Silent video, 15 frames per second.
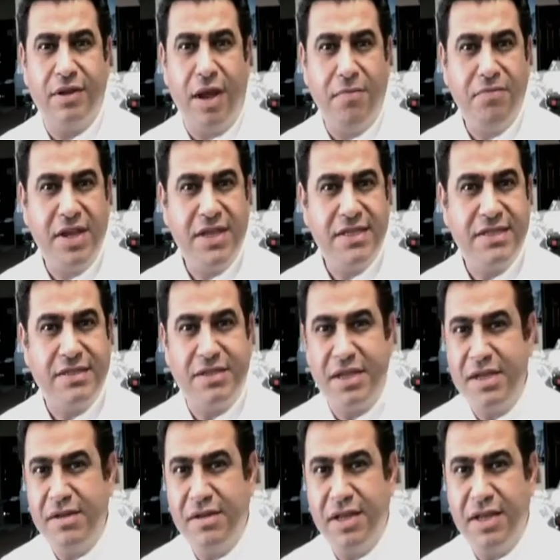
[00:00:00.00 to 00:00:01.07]
numbness
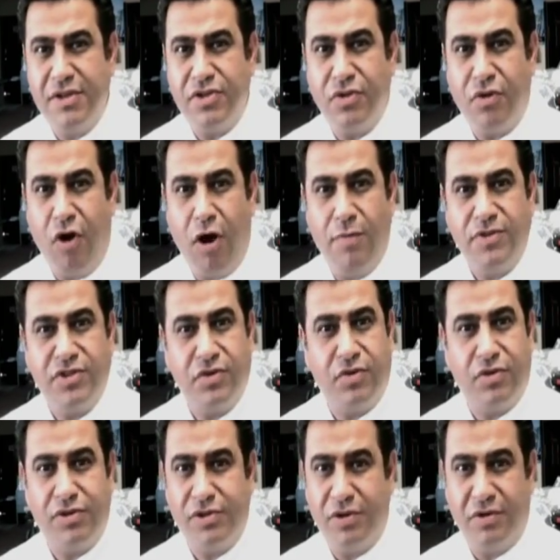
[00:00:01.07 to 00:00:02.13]
tingling to your arms
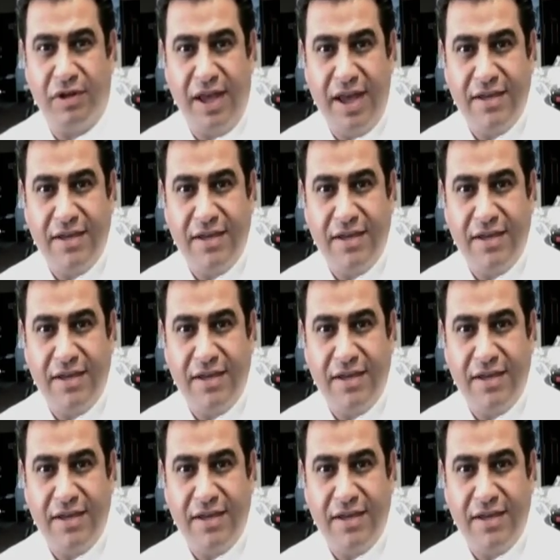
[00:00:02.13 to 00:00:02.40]
or to your